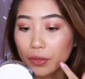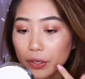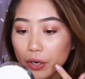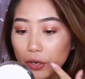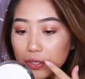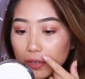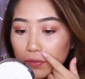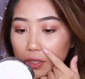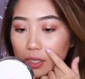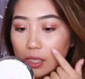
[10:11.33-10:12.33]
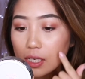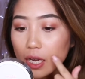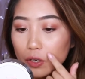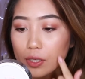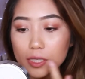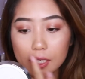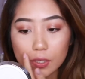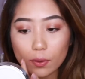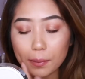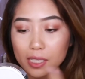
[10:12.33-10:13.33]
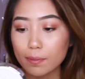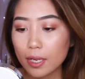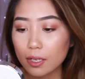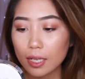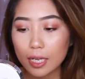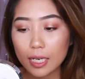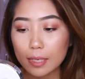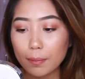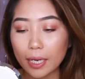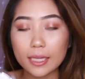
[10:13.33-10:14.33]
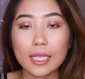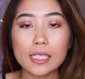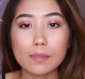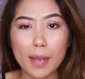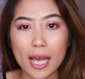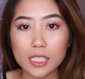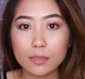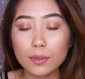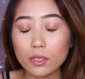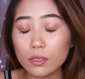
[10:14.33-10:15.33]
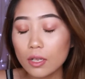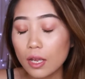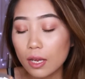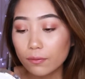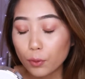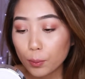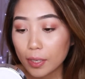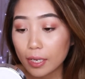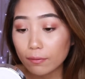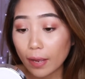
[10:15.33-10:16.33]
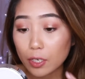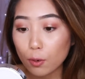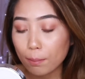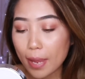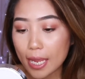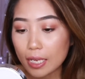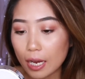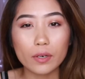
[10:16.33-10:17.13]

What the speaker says: There are definitely creases around my smile line, but I think it's passable for me if I don't bake.